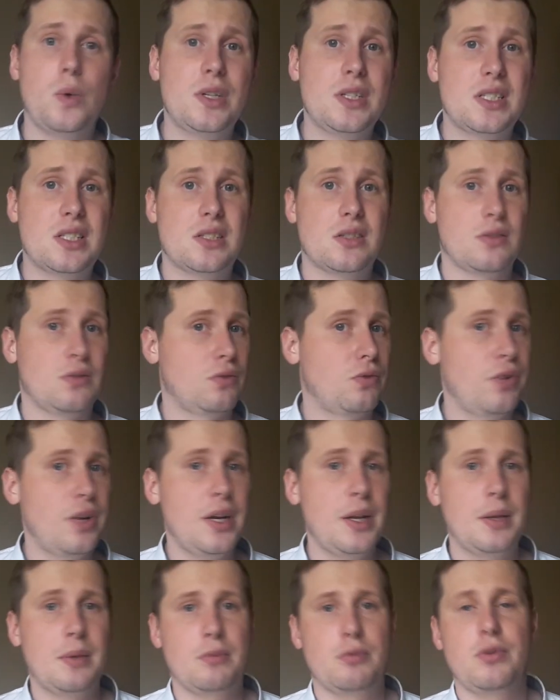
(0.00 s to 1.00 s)
it's
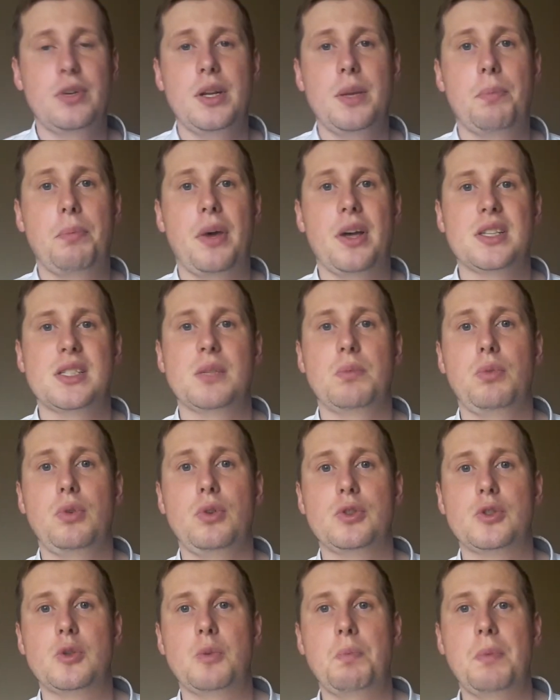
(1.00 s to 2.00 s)
really
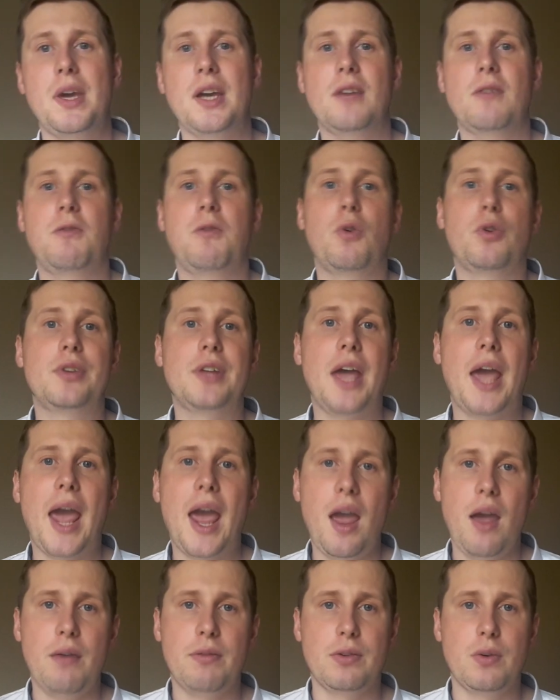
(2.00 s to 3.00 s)
possible to make for
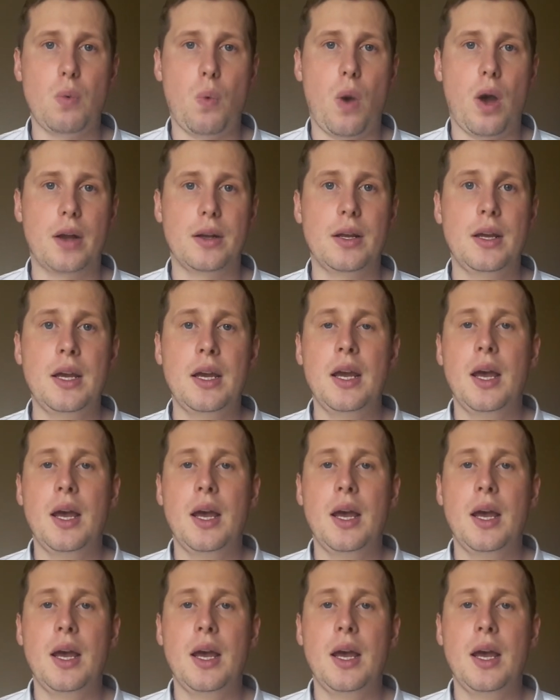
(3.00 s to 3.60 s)
everyone.